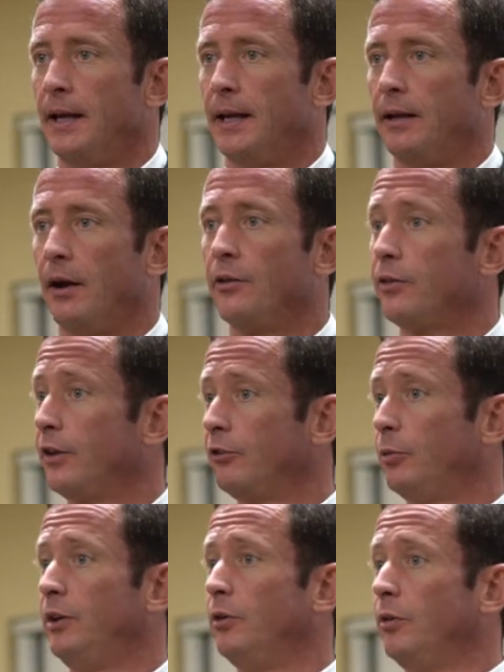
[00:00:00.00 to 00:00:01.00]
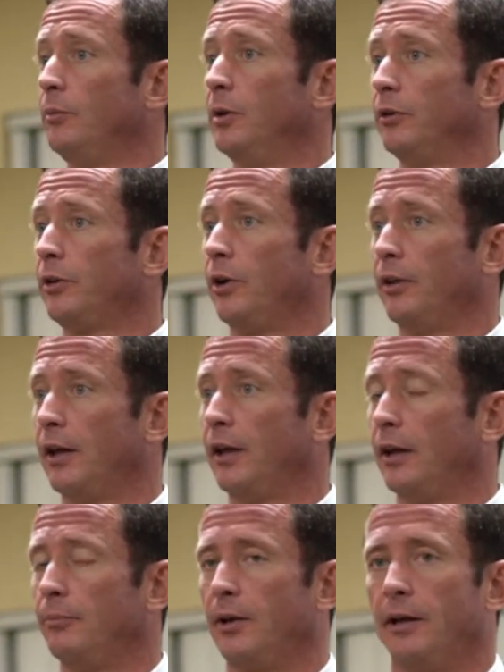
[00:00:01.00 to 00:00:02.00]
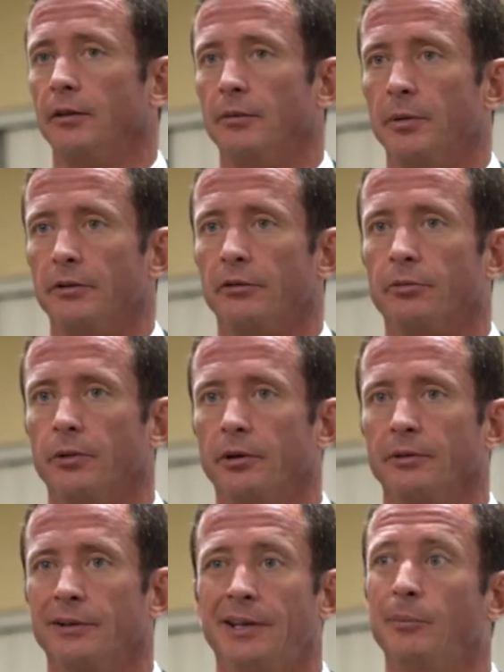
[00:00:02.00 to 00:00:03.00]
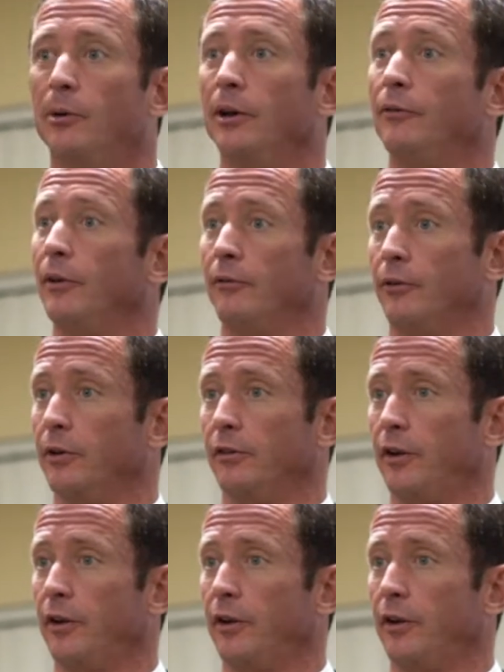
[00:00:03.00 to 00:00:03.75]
And other things we do in the military that I apply to the business world, debriefing, for